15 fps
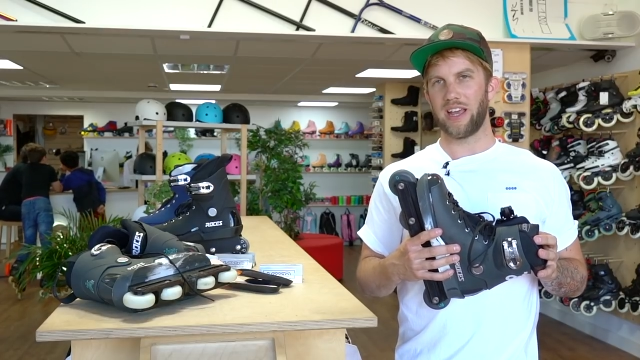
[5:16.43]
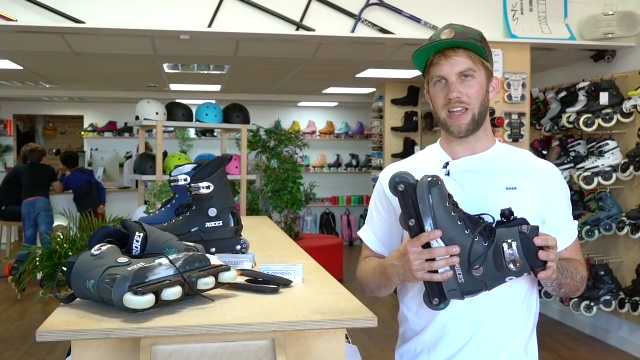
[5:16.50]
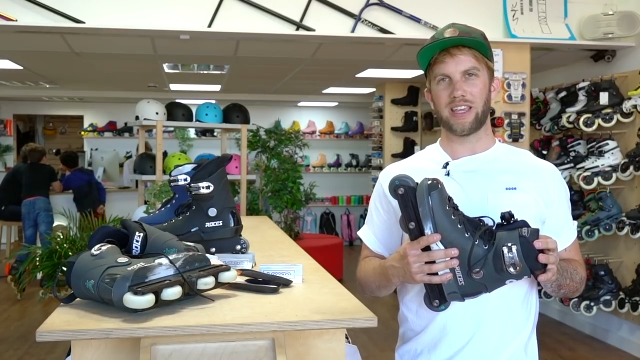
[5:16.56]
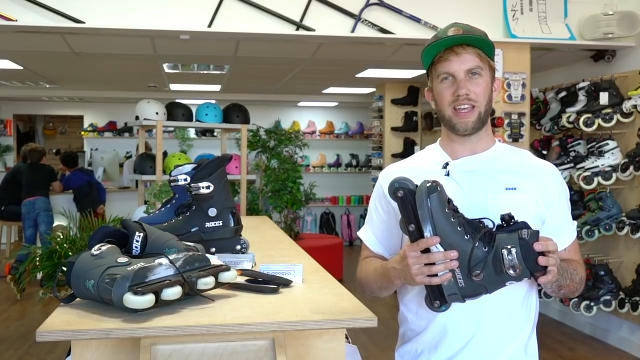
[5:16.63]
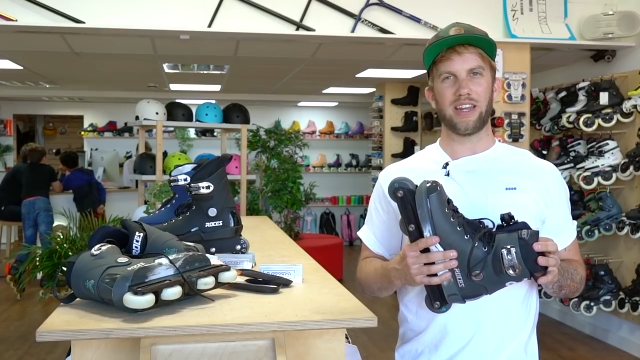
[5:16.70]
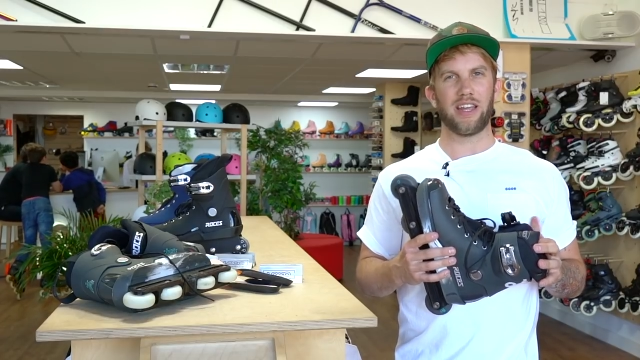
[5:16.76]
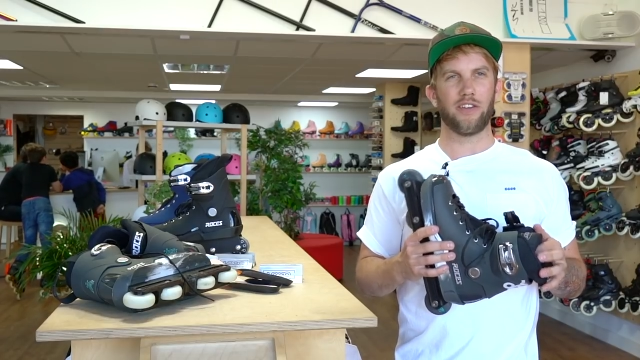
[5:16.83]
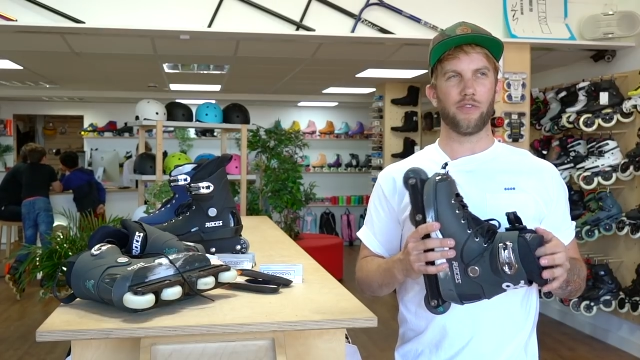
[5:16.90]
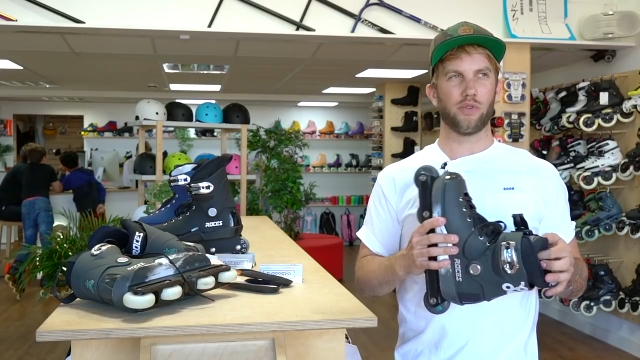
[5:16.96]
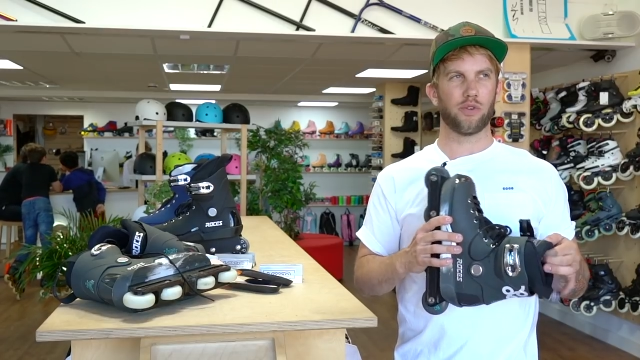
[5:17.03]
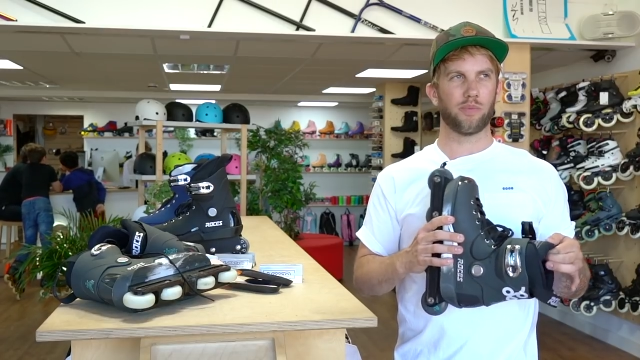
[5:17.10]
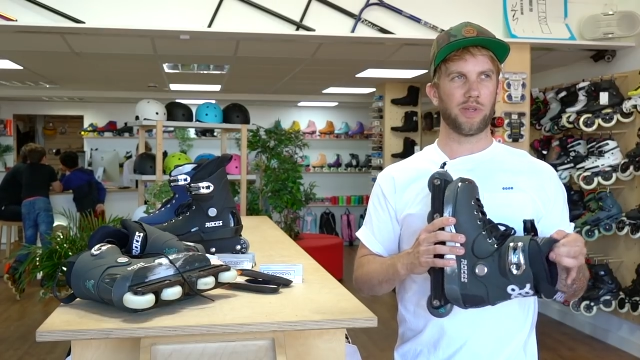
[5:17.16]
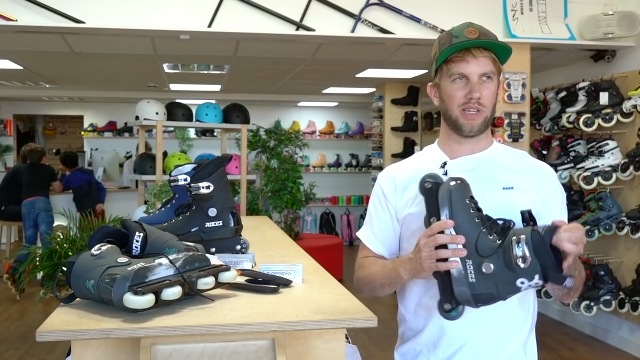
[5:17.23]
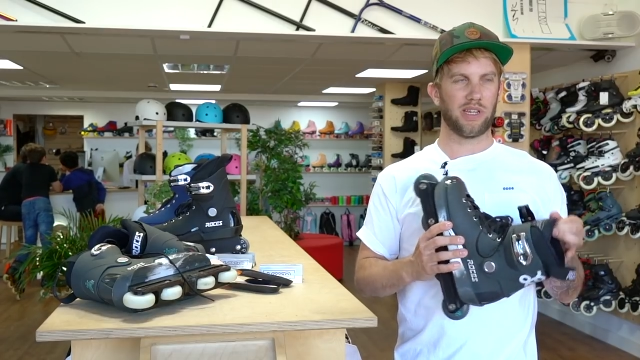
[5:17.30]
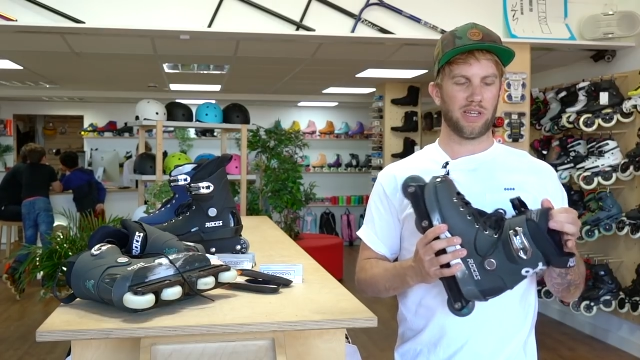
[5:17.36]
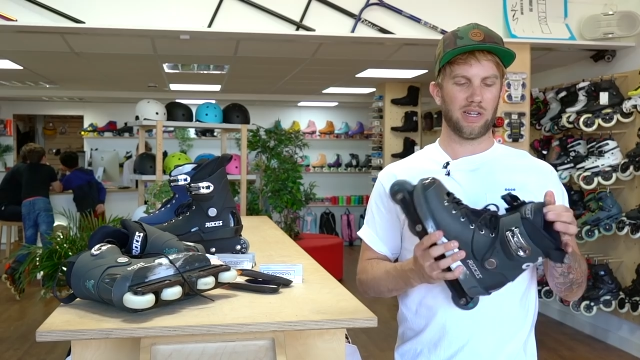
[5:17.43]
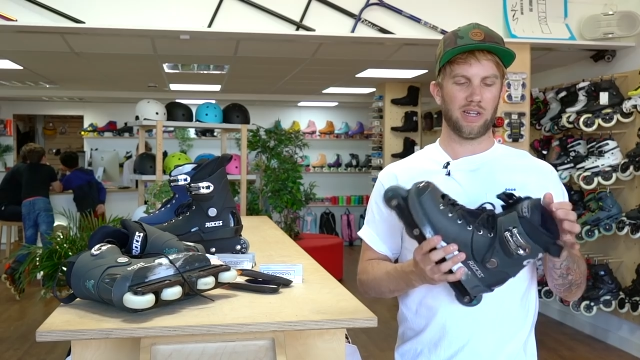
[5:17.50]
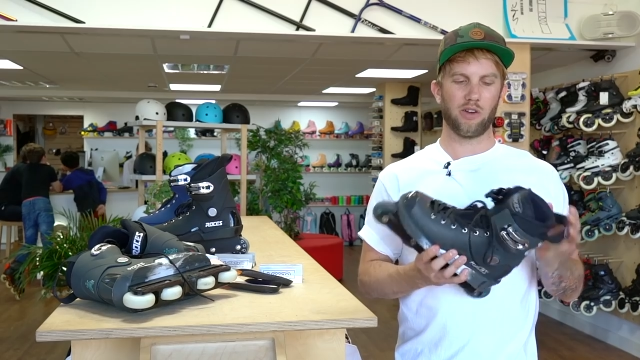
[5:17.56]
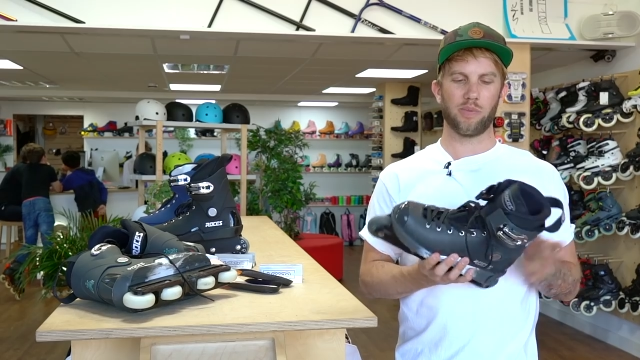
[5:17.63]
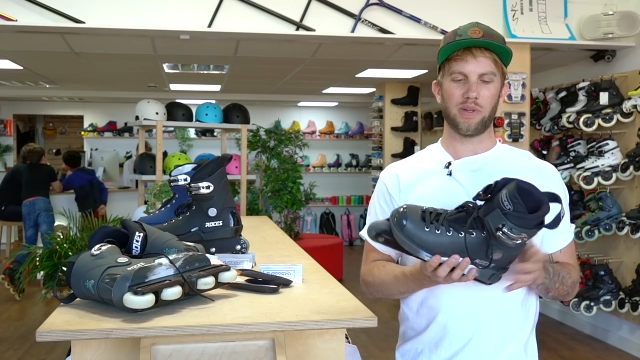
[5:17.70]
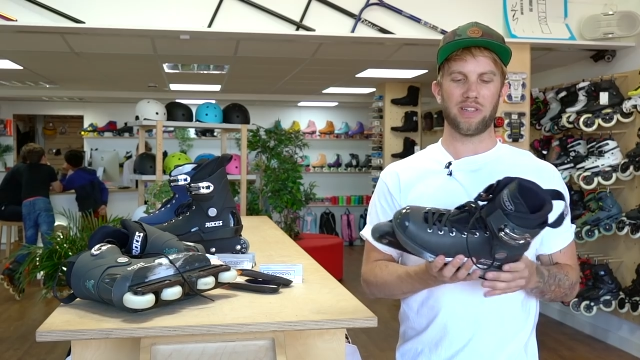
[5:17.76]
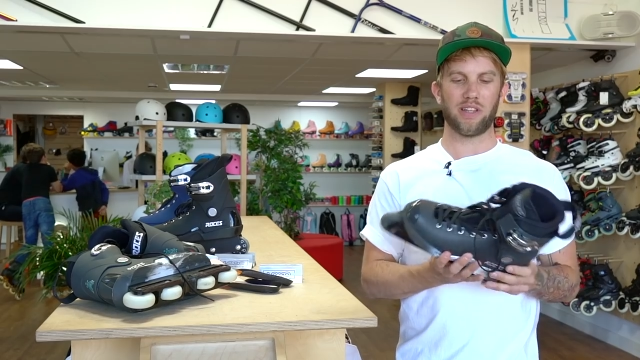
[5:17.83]
again, everyone will be a
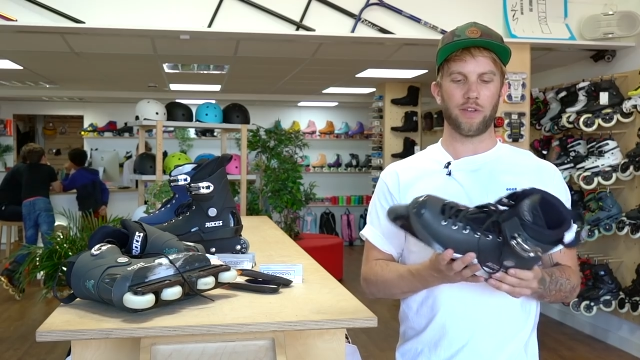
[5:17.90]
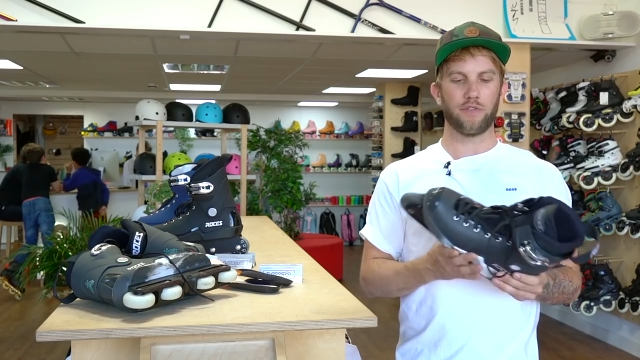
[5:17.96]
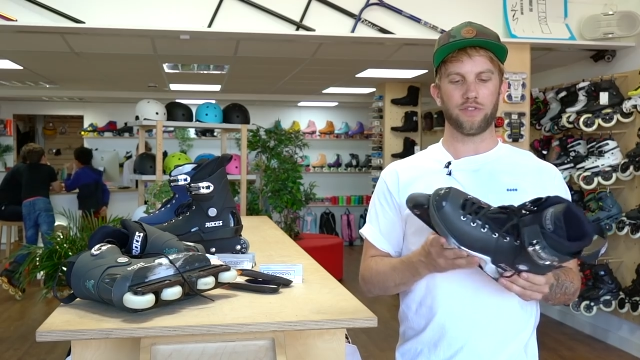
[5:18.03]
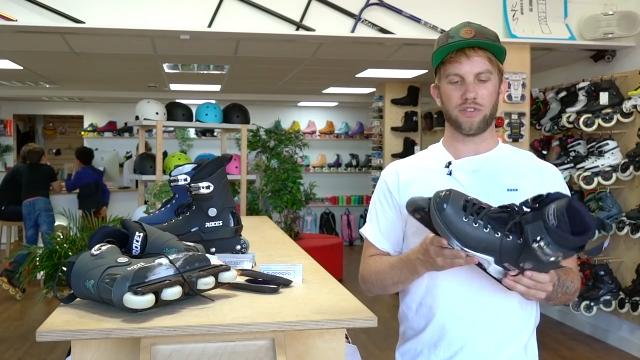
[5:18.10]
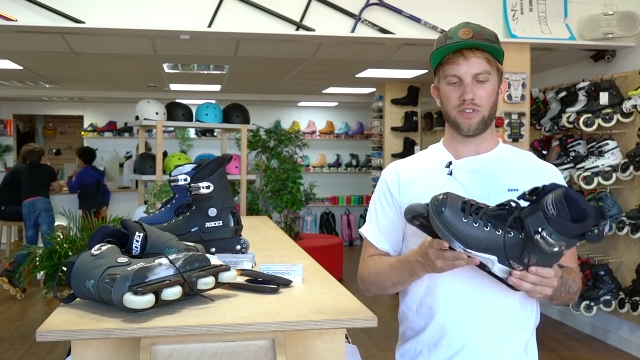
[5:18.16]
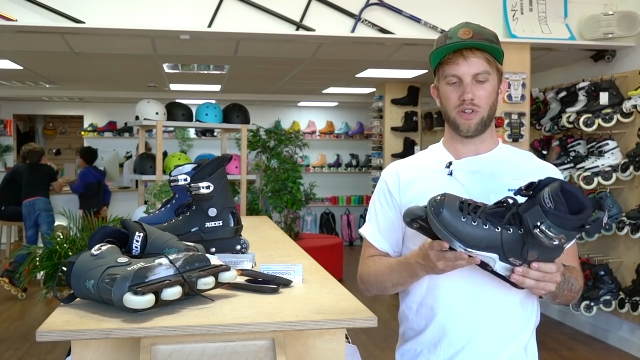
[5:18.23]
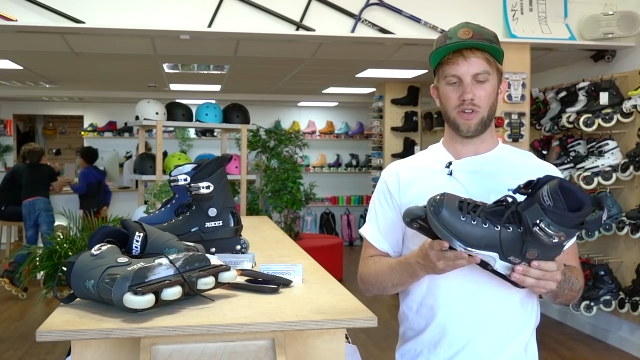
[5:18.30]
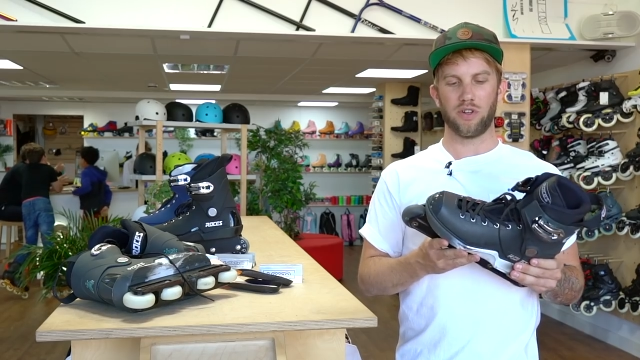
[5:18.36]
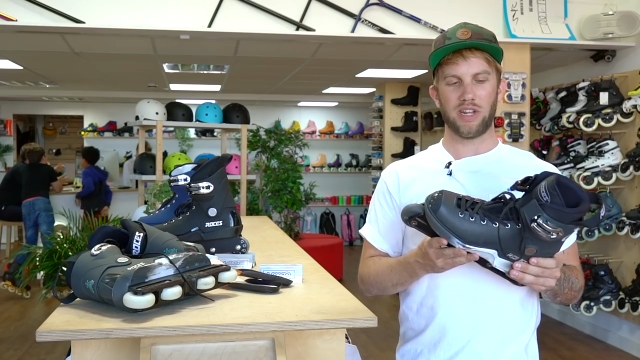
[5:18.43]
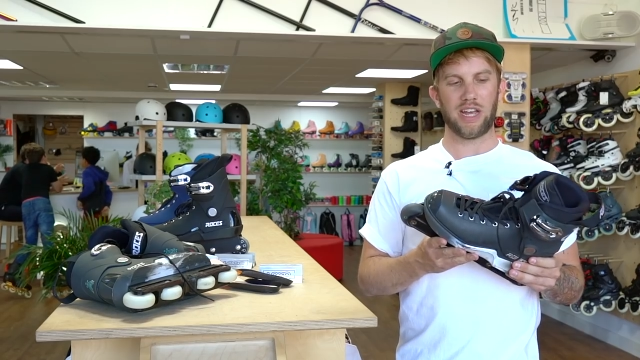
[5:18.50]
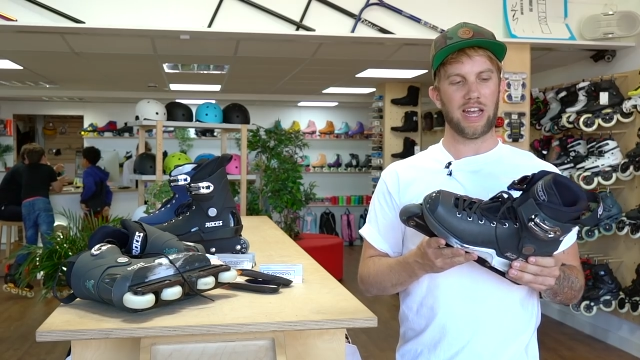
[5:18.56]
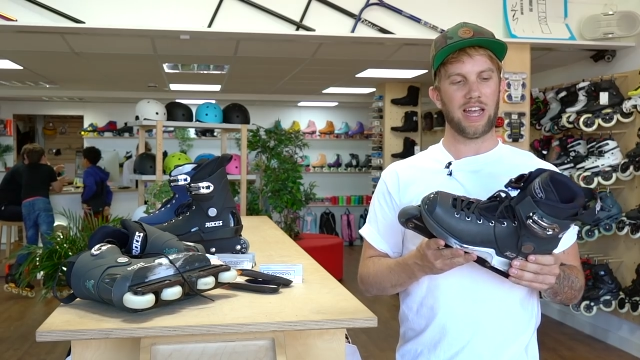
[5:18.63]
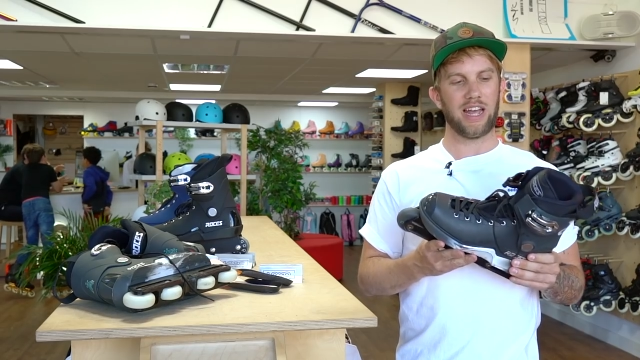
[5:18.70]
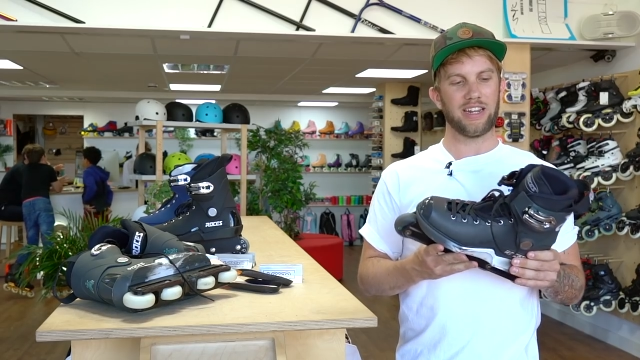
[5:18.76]
little bit different on that,